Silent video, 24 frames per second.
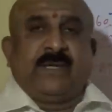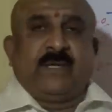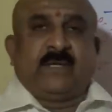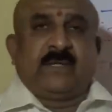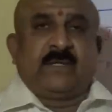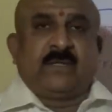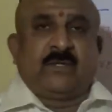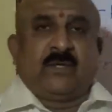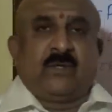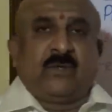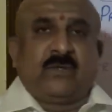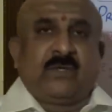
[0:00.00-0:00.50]
we
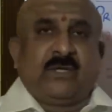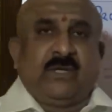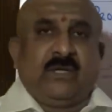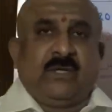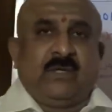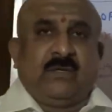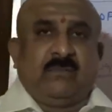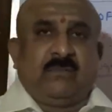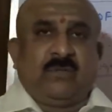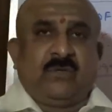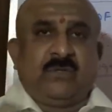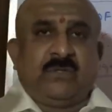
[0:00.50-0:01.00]
are talking
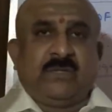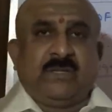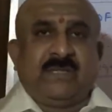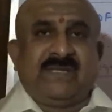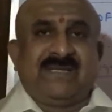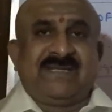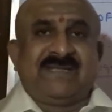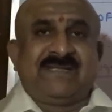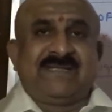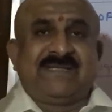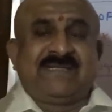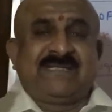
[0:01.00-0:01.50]
about
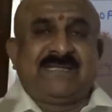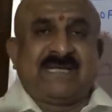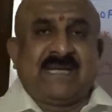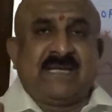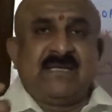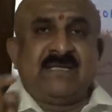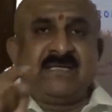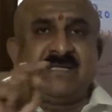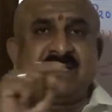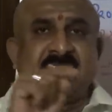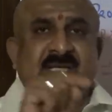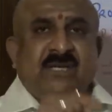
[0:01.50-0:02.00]

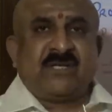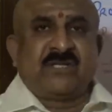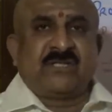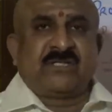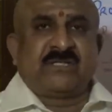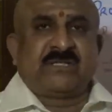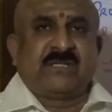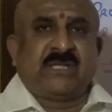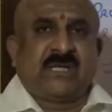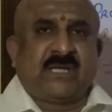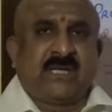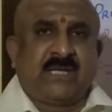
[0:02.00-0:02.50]
son's
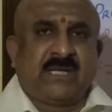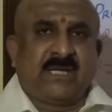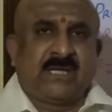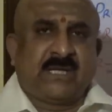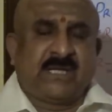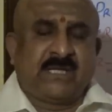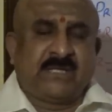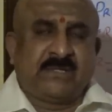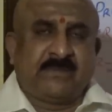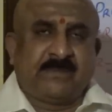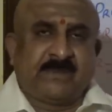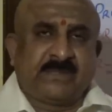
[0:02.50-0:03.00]

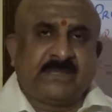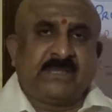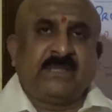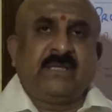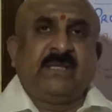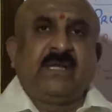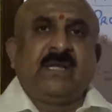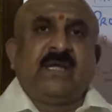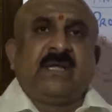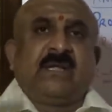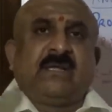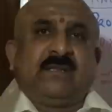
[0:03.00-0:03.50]

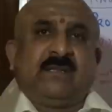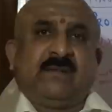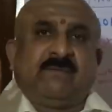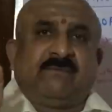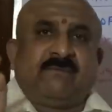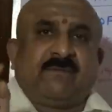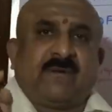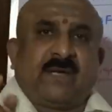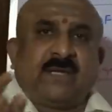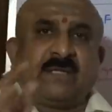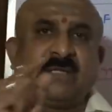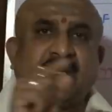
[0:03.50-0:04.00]
Ayasthanadipati, the
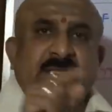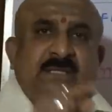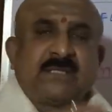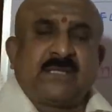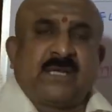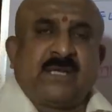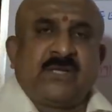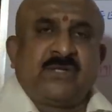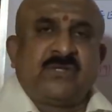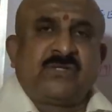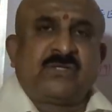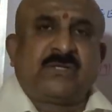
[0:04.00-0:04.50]
father's
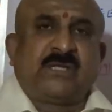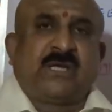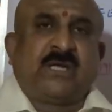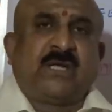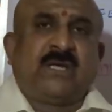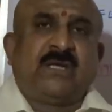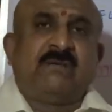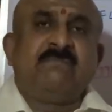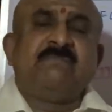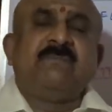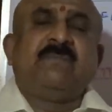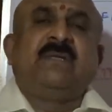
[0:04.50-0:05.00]

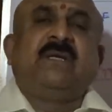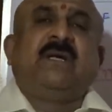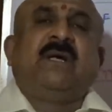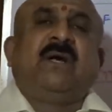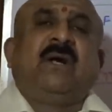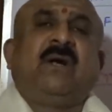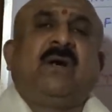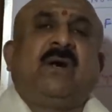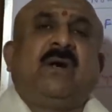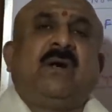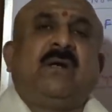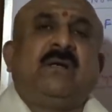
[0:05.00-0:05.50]
Ayasthanam
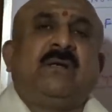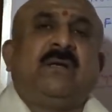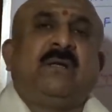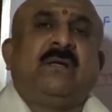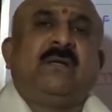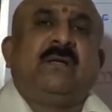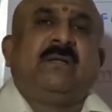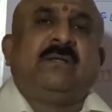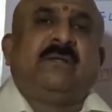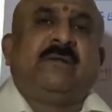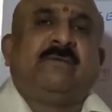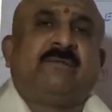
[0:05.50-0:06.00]
or
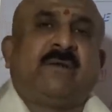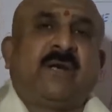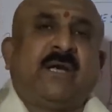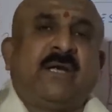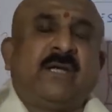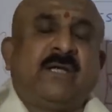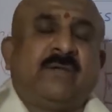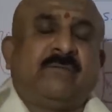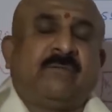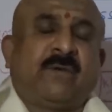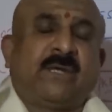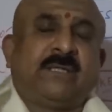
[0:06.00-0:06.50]
the
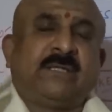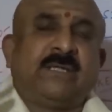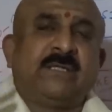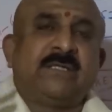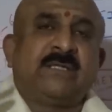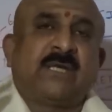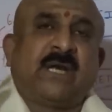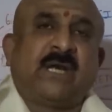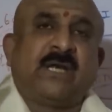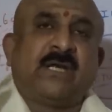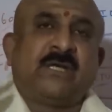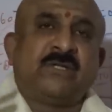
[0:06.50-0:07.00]
father's
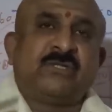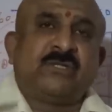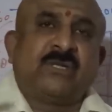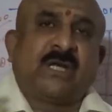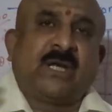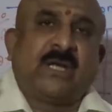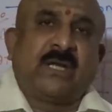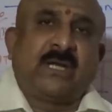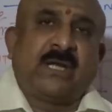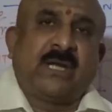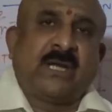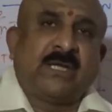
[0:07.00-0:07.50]

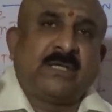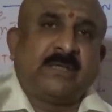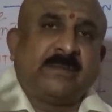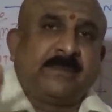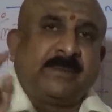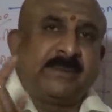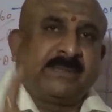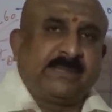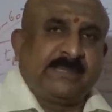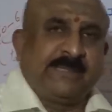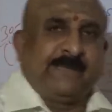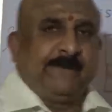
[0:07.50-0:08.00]

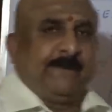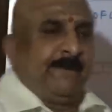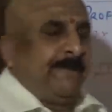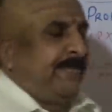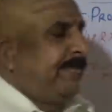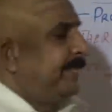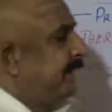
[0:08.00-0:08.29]
Ayasthanadipati.